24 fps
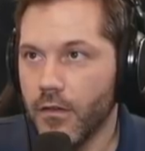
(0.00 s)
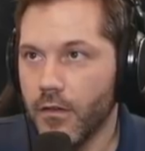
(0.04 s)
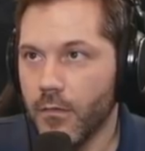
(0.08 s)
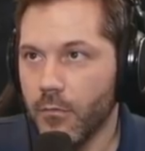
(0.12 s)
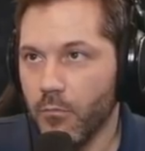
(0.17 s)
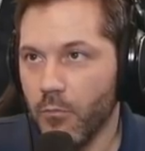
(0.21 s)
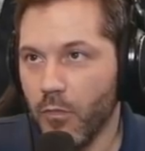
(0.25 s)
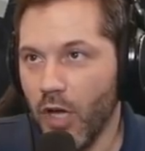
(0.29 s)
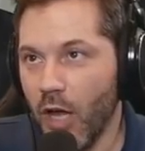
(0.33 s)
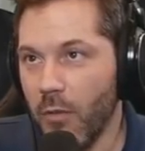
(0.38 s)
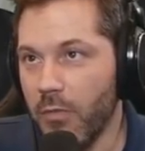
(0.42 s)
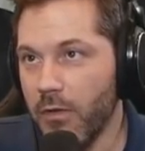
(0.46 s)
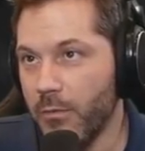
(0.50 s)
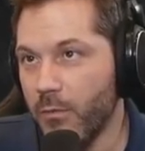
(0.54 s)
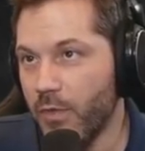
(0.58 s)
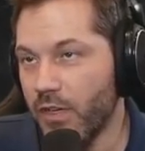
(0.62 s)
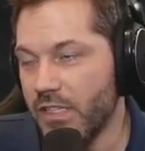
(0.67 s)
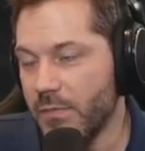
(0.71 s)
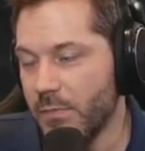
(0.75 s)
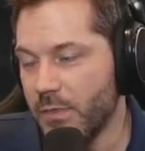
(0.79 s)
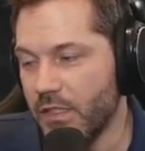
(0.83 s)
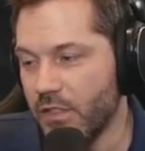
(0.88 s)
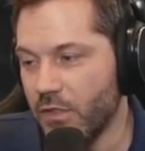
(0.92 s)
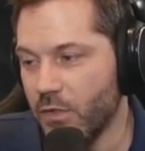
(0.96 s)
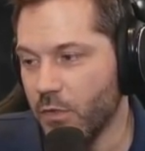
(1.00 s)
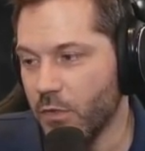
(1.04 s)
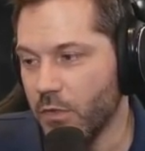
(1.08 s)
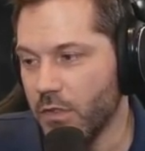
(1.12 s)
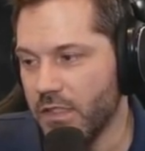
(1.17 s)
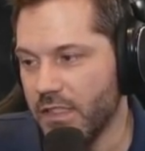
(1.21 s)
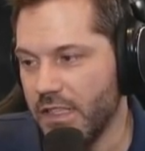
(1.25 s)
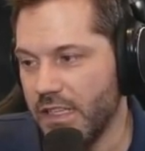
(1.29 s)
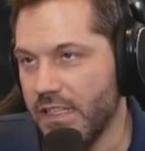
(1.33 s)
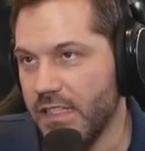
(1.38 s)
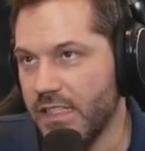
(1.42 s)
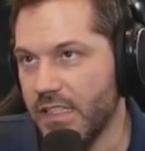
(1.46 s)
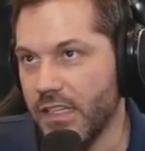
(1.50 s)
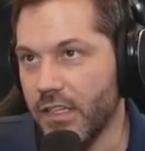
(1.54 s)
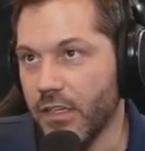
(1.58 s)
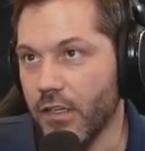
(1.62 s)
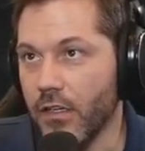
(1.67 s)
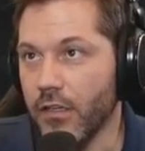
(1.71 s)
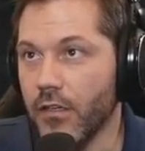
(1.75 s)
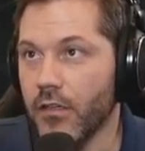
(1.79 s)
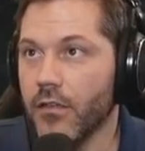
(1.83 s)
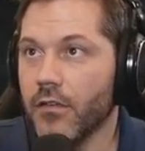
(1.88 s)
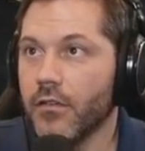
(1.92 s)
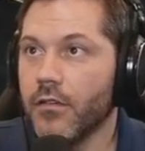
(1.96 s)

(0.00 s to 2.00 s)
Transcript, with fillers: Mob imprisonment tool is easier.